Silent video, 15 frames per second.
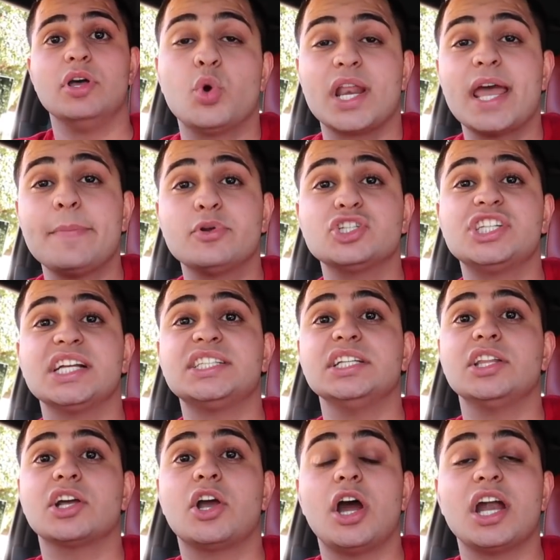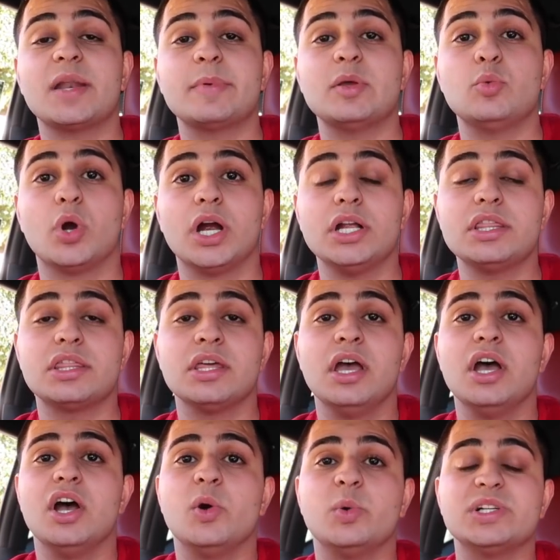What I projected the car to be worth
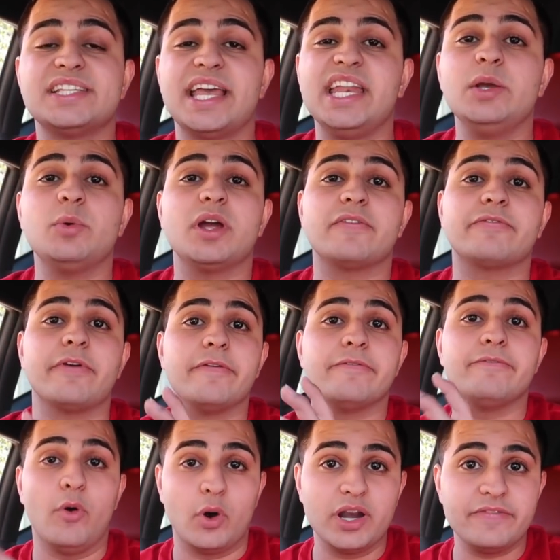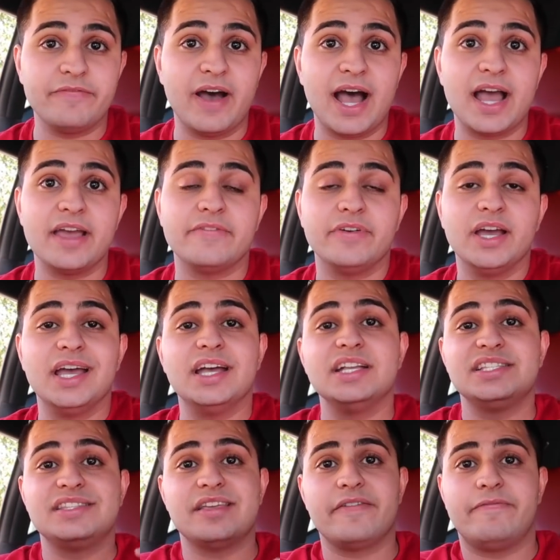was anywhere from 45
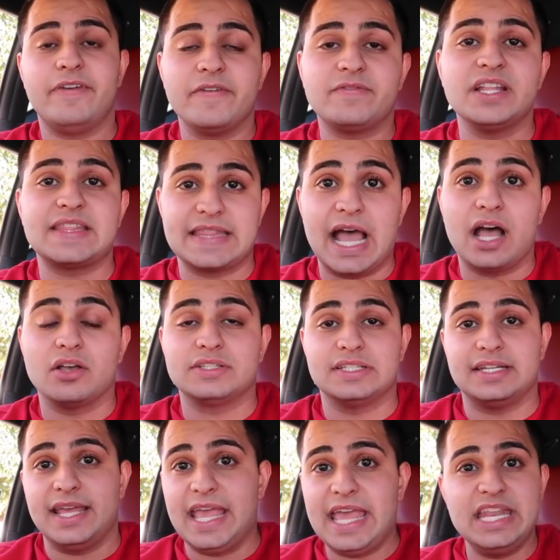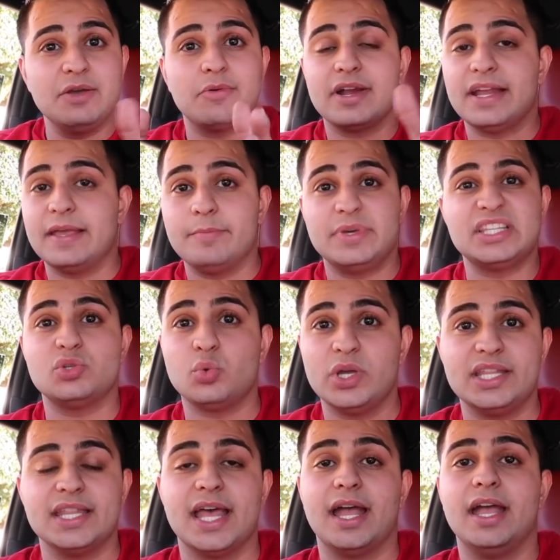to 50,000, anywhere in
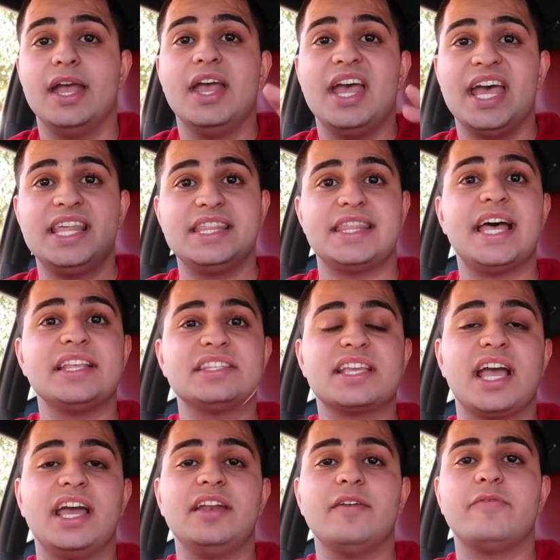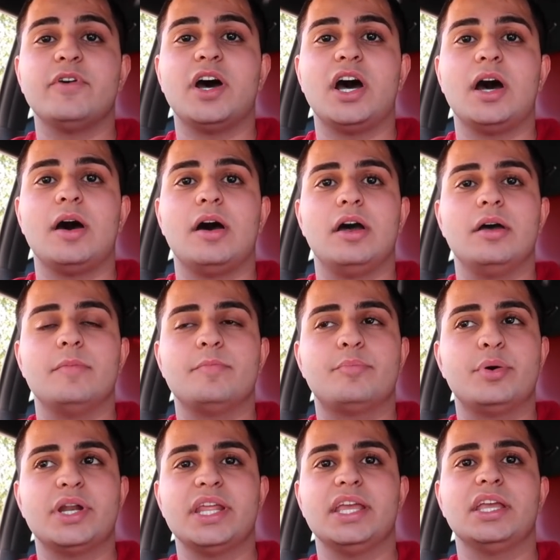between that. And that's kind of
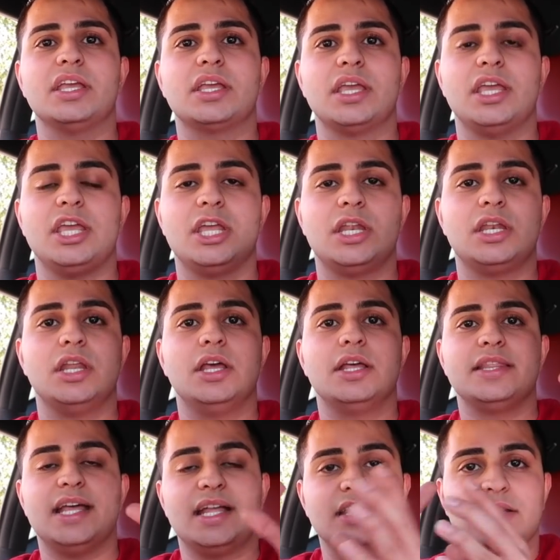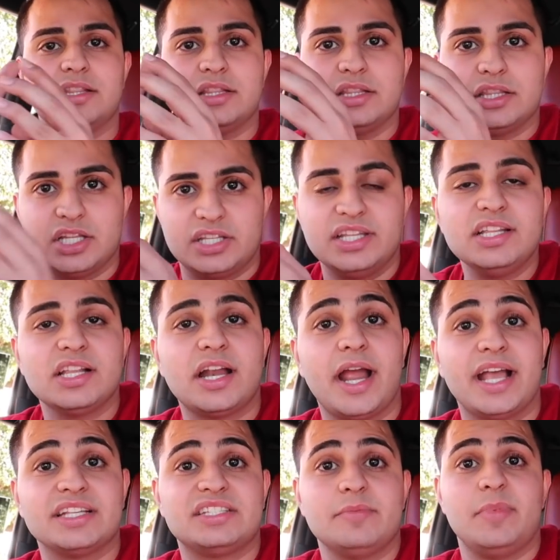putting in that the dealer
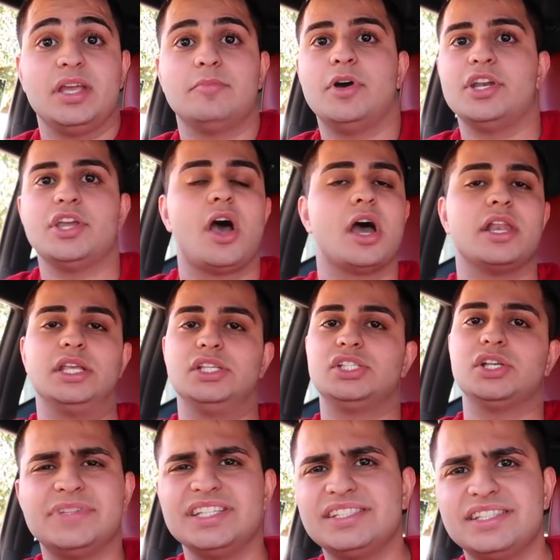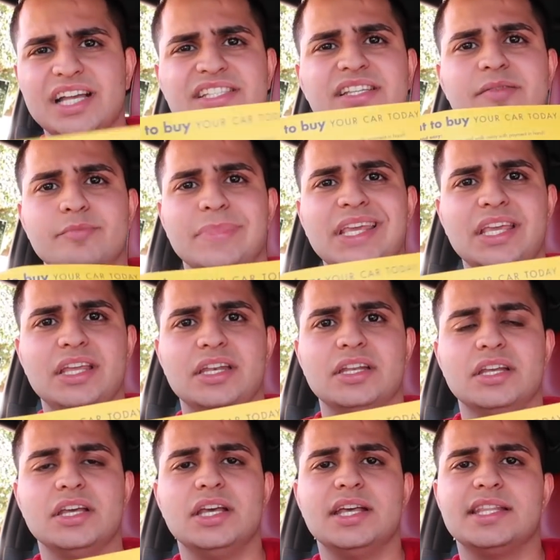has to make money on it. So this doesn't
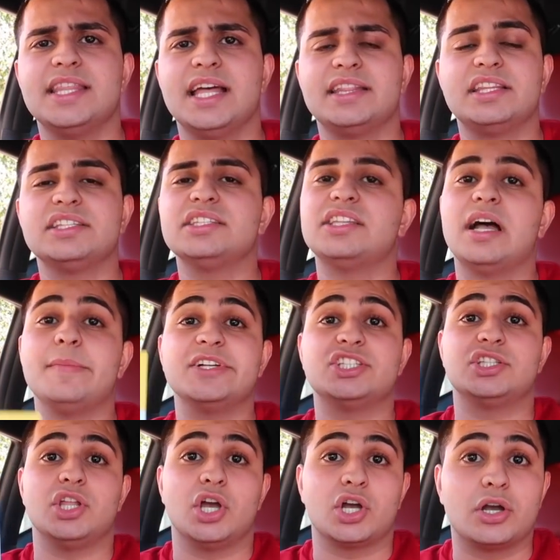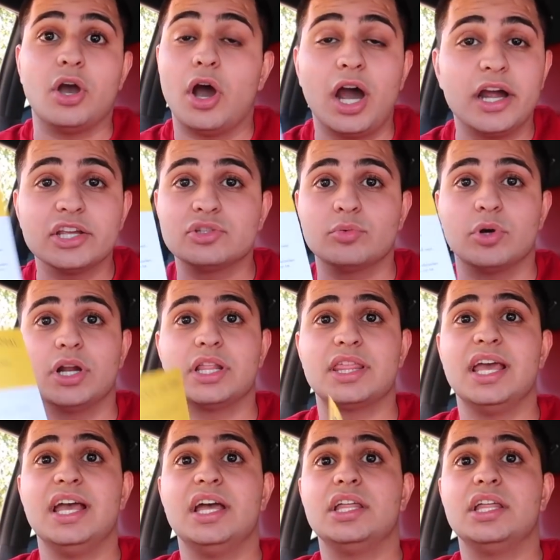mean that this is how much the car is worth.